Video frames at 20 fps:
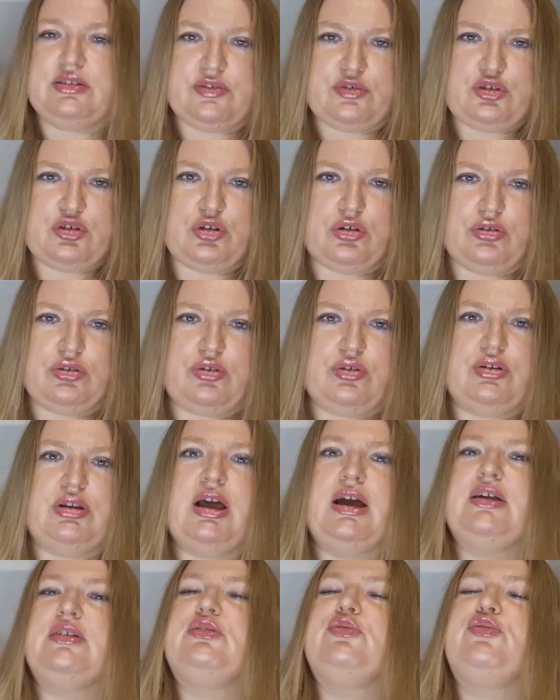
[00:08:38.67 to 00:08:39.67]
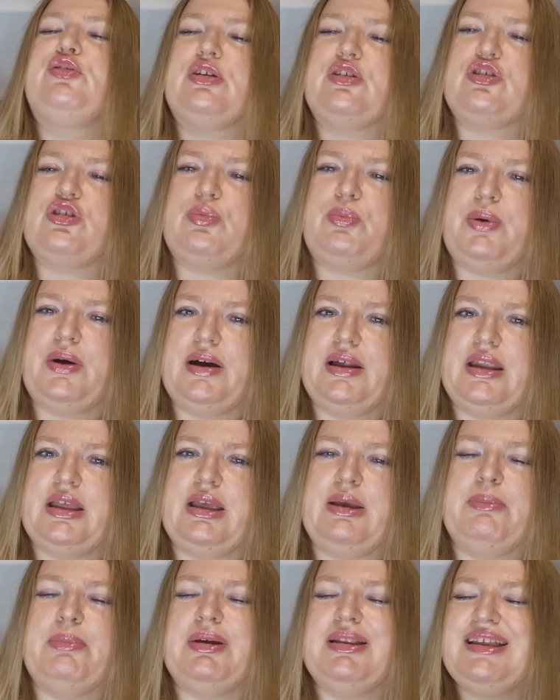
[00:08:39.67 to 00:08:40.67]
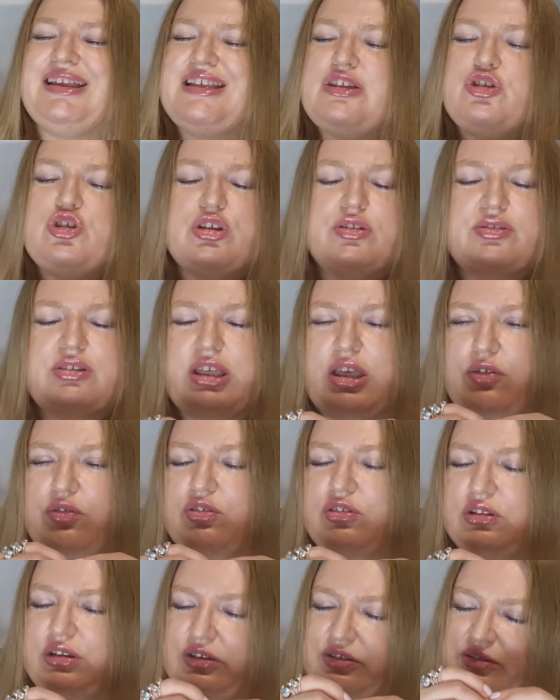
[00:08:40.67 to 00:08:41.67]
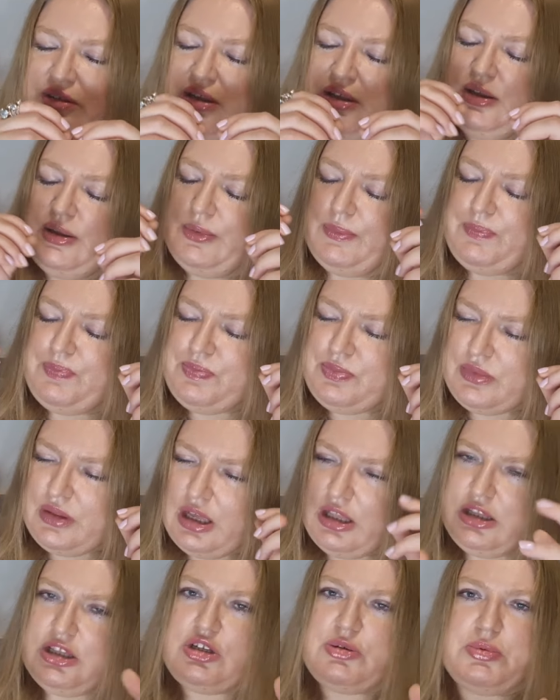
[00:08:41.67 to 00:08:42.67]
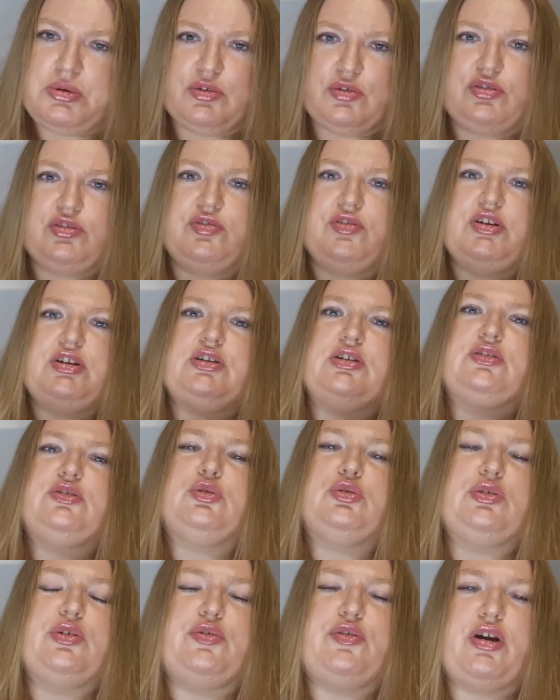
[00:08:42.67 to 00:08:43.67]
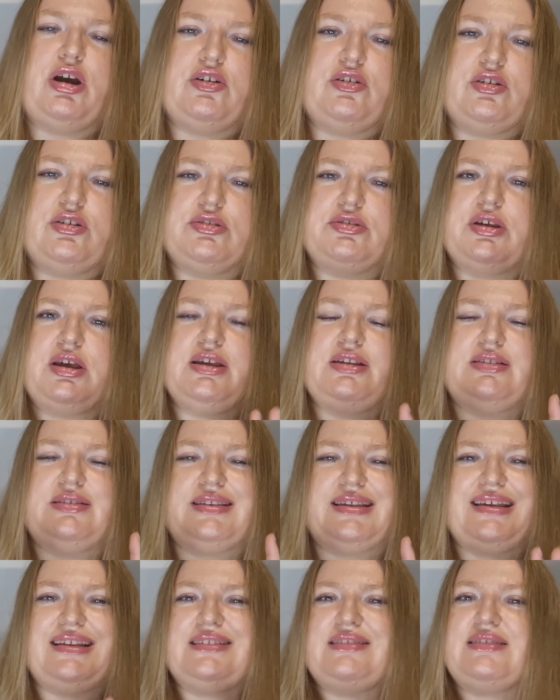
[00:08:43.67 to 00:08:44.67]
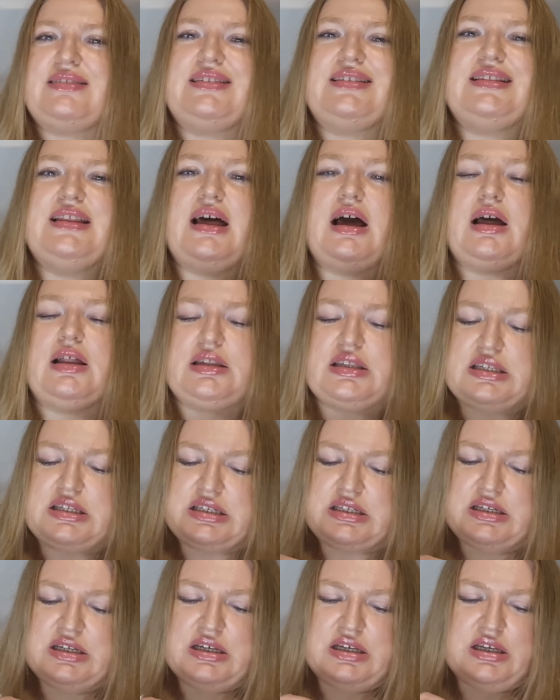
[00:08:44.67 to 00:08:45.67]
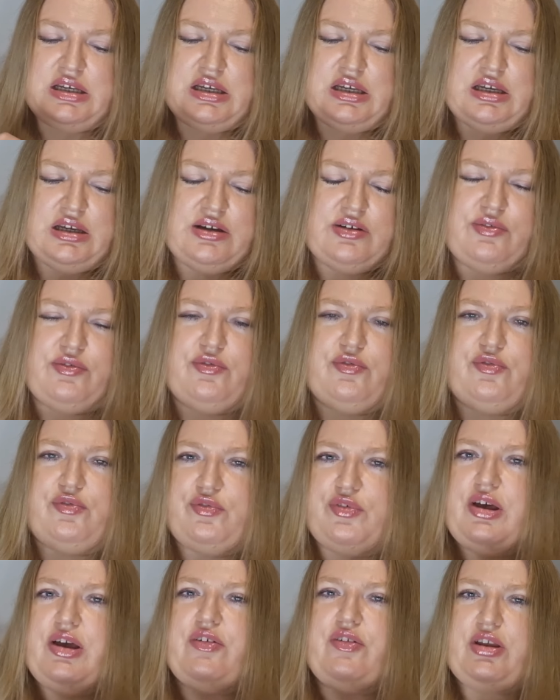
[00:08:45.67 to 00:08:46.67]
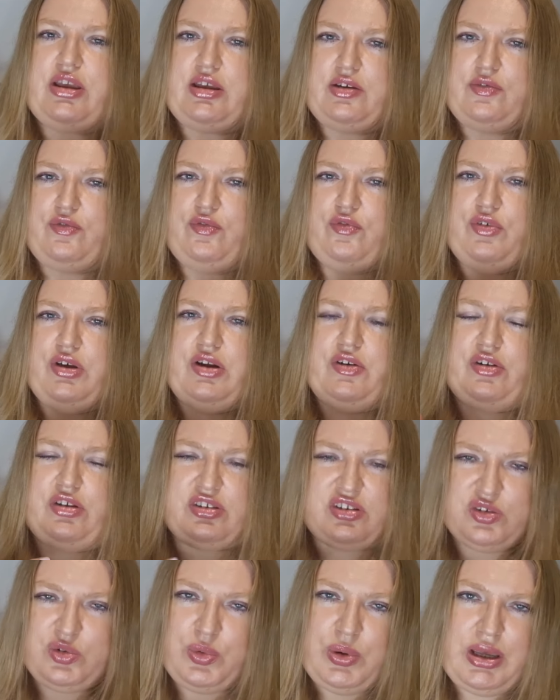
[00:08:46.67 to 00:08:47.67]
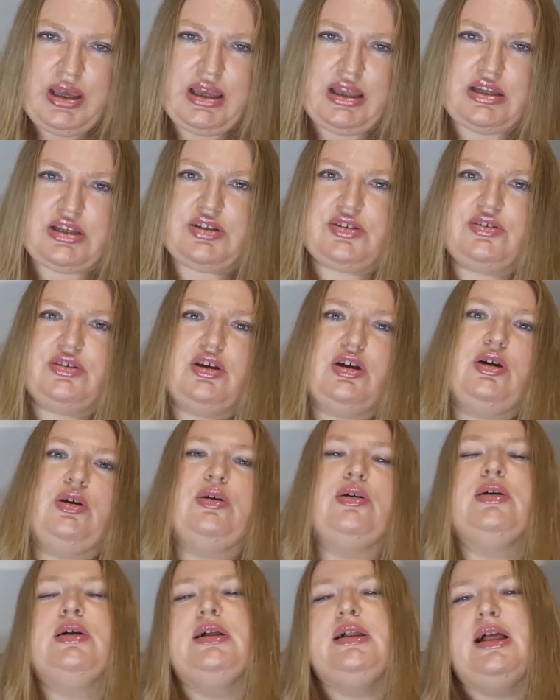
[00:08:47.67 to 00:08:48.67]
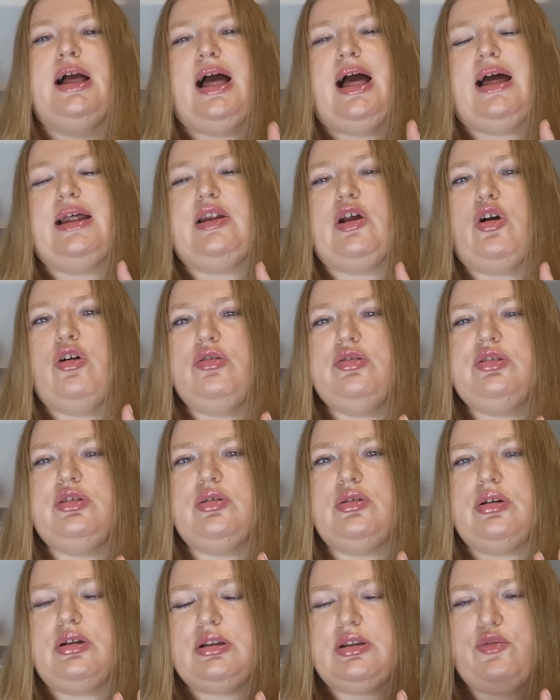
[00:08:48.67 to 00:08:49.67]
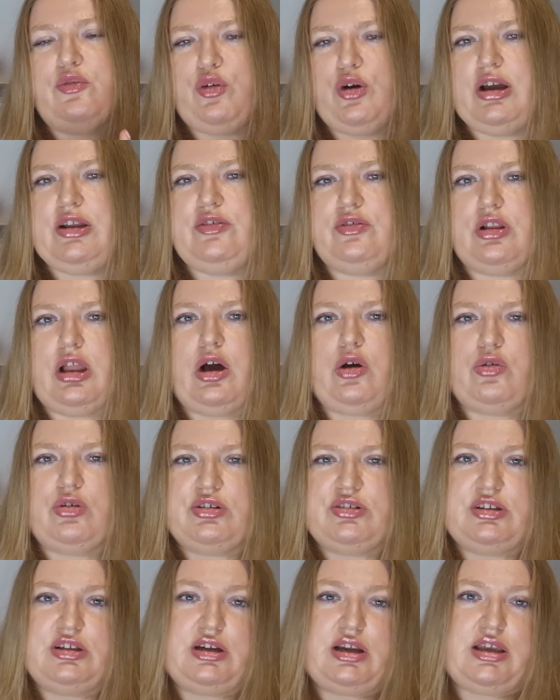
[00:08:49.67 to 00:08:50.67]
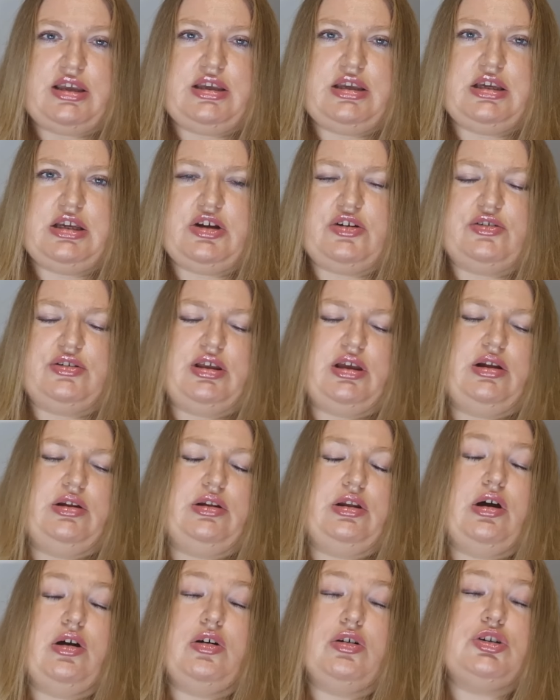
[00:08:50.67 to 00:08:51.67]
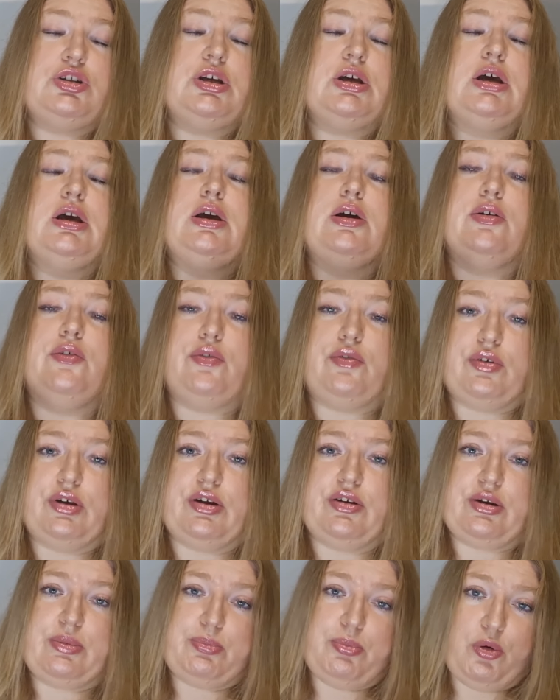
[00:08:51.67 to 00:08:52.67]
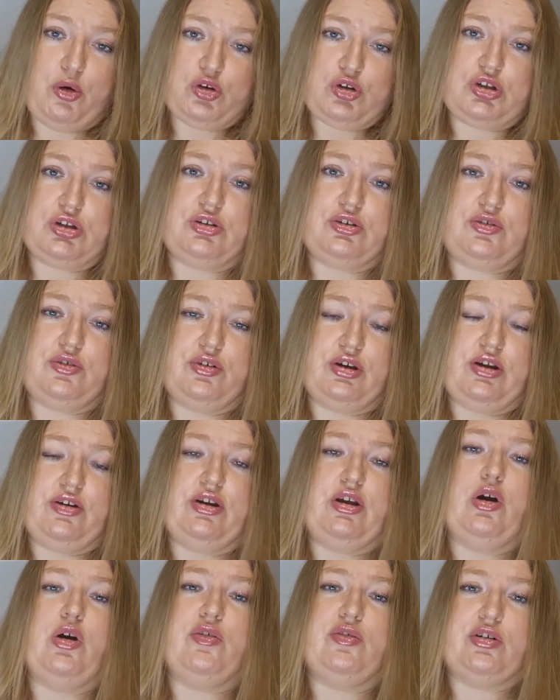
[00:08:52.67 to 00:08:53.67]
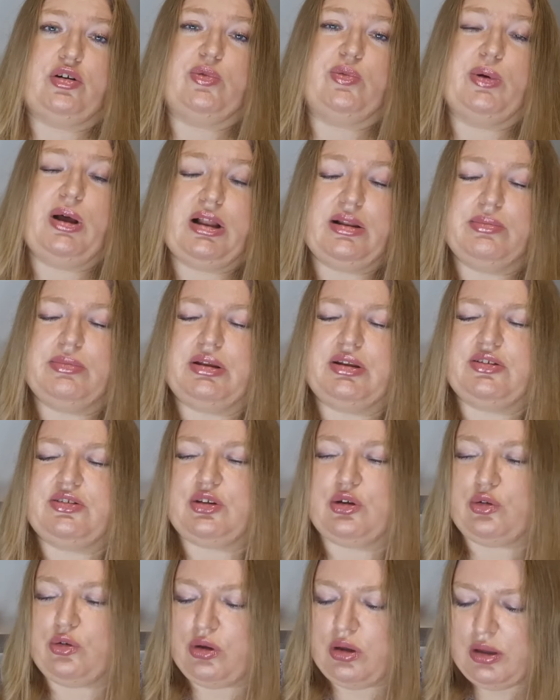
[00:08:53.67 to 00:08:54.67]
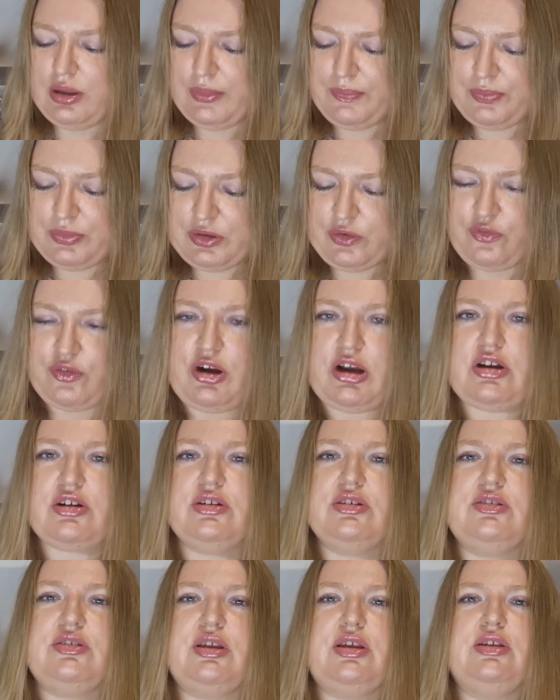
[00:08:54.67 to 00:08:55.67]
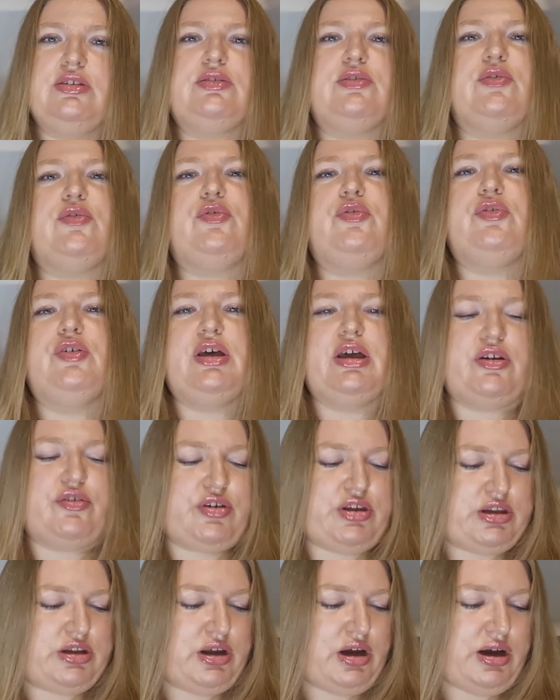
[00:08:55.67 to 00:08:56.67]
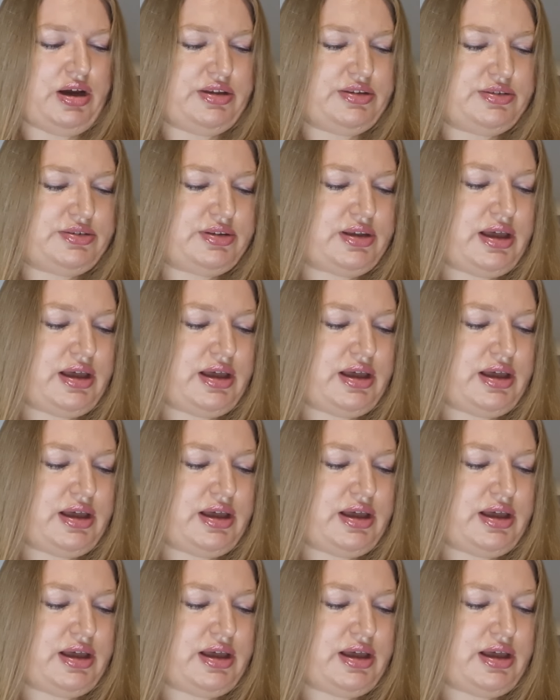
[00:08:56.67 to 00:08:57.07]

I've told you, it has frangipani, but it just gives this a little bit of sweetness to the fragrance. It's not very, very sweet. So, and also the white flowers that are here, they are not very potent, very overwhelming. So the fragrance is very nice.